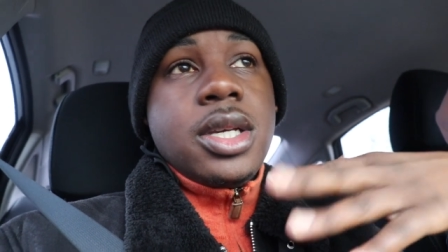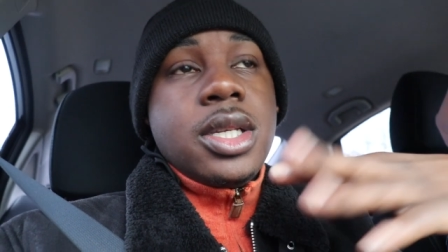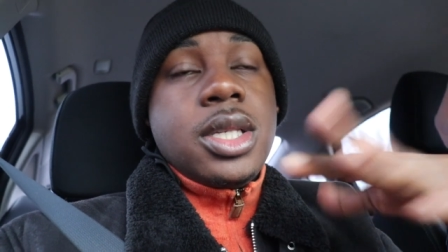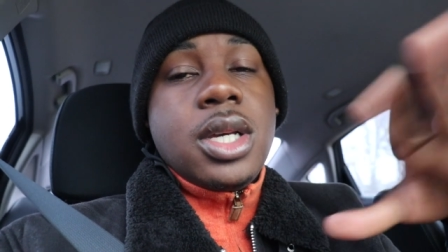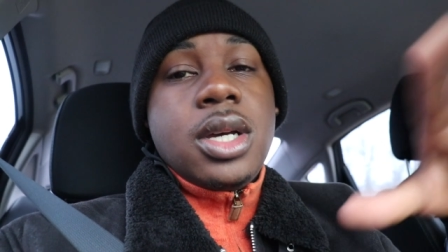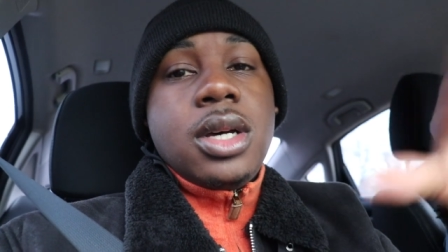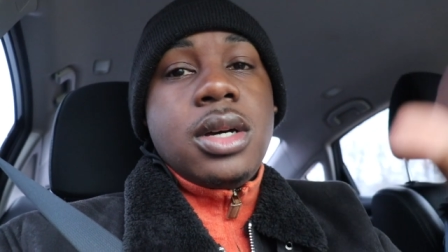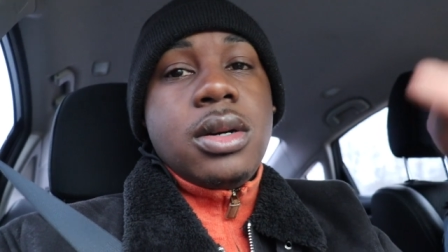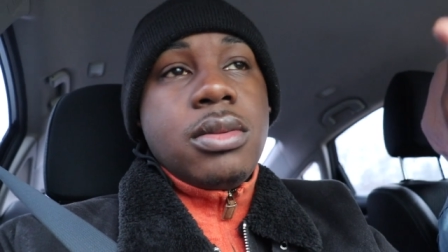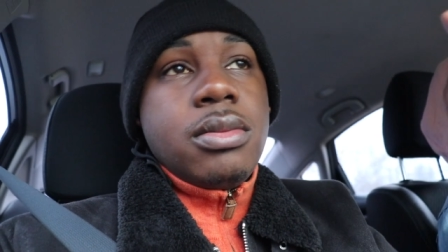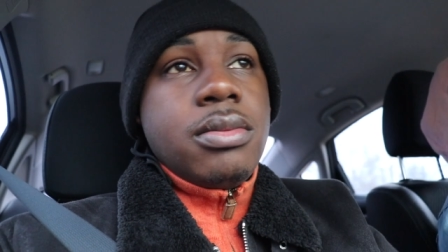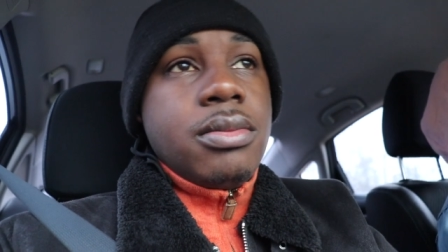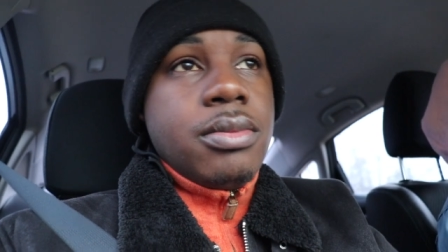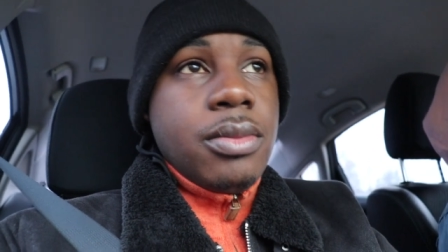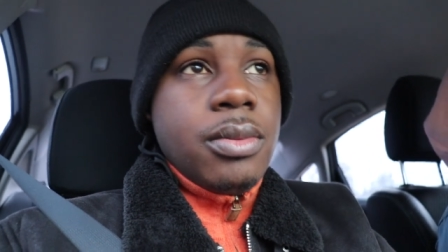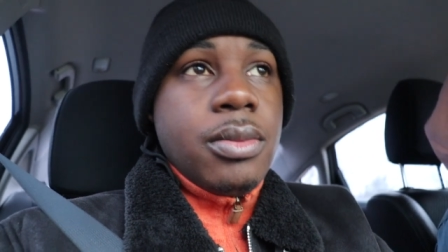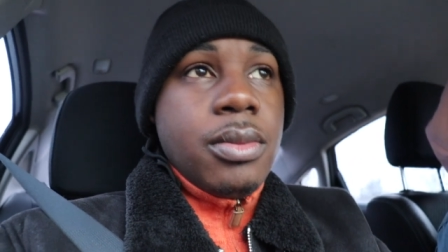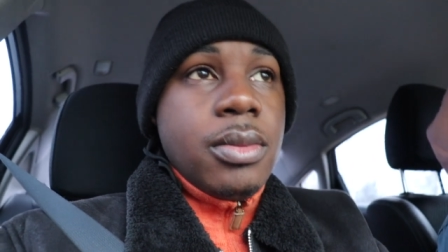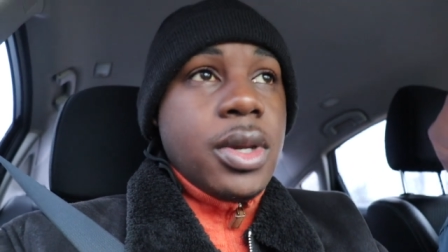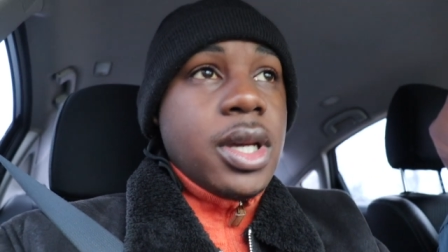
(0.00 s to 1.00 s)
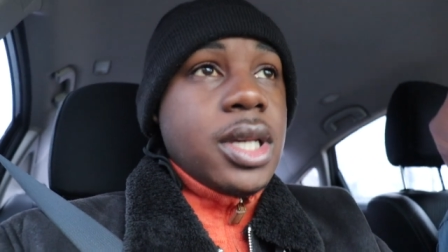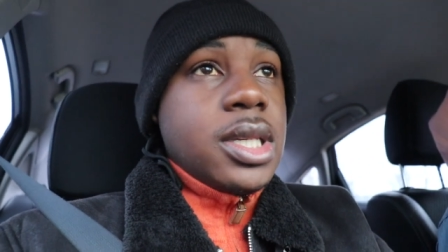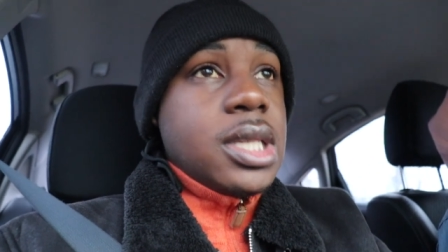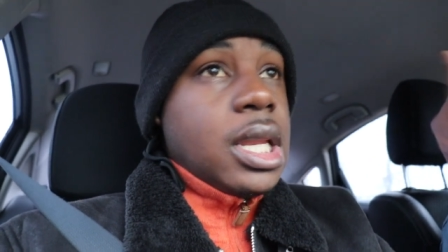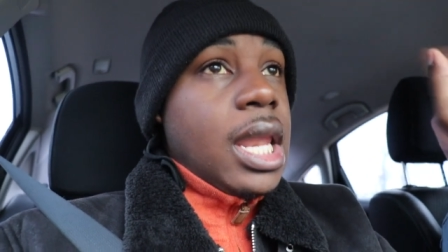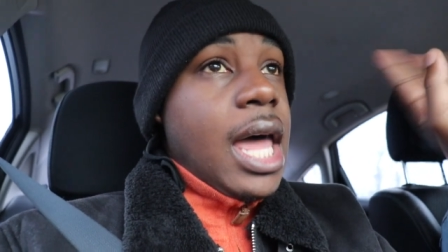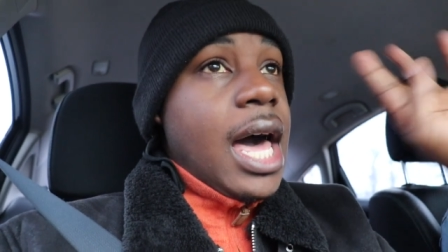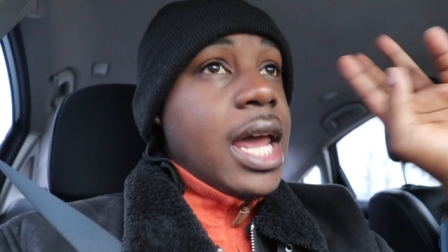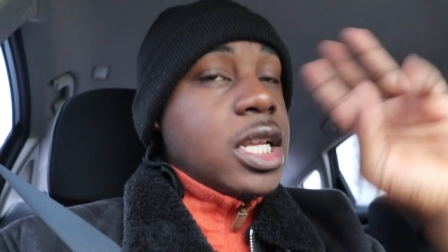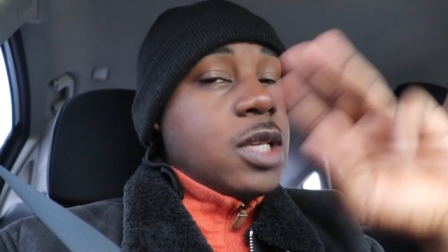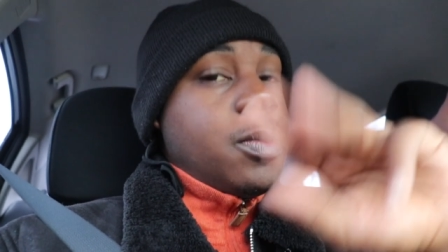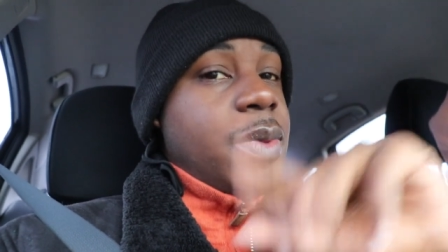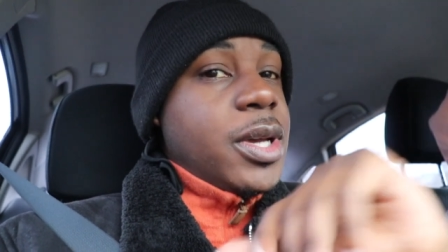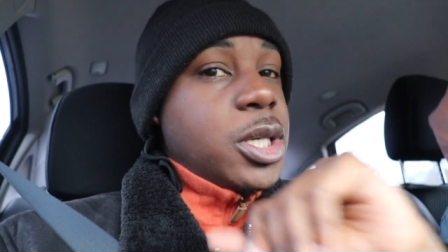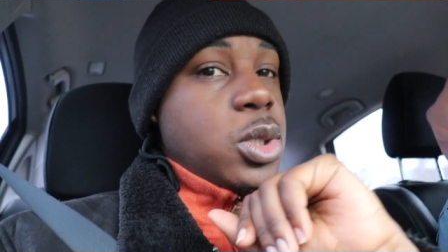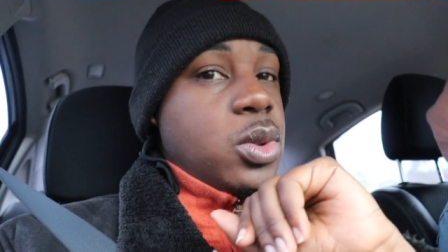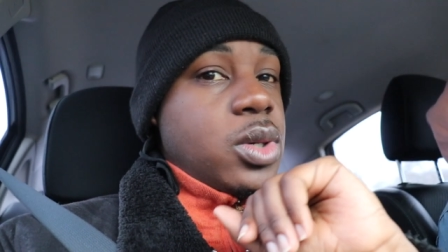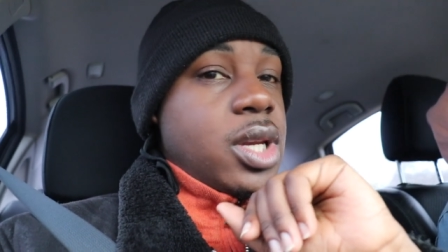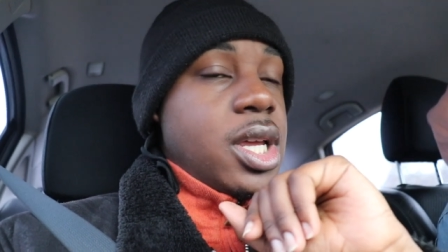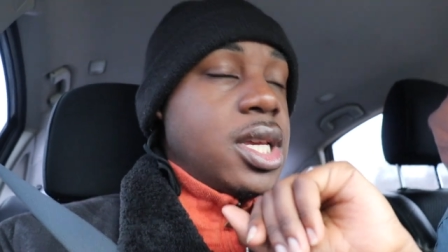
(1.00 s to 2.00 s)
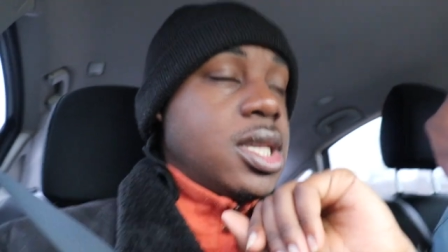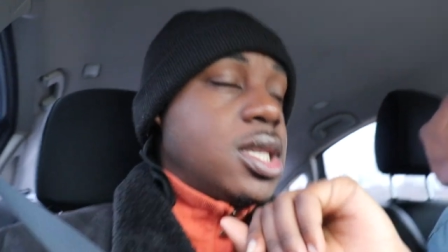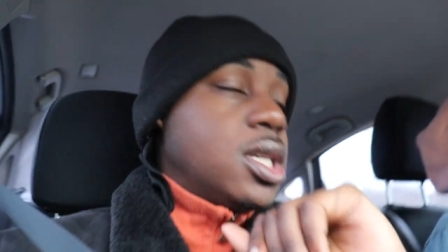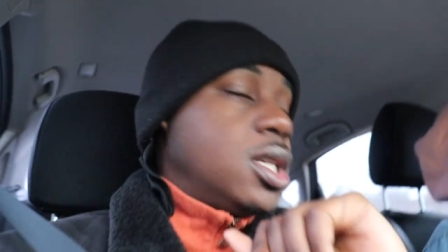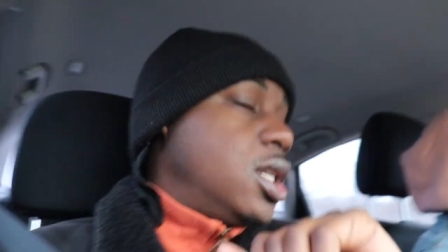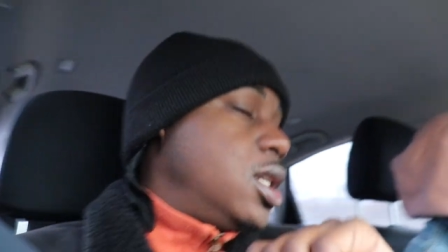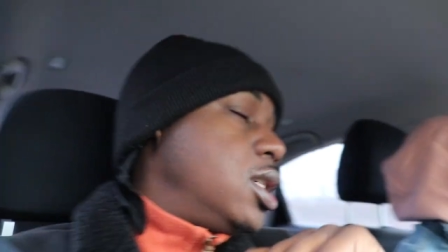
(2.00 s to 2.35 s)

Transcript: so it's a lot of special dates in